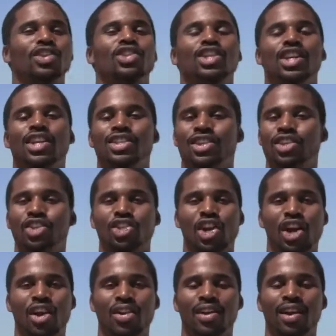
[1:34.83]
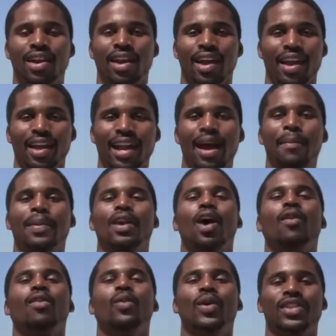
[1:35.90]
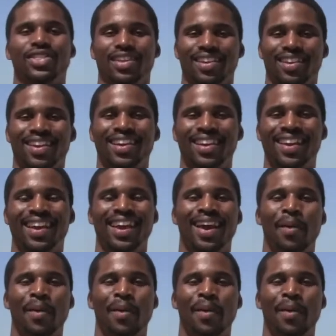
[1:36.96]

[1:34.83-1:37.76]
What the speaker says: of jeans and a shirt, and I'll be over with it.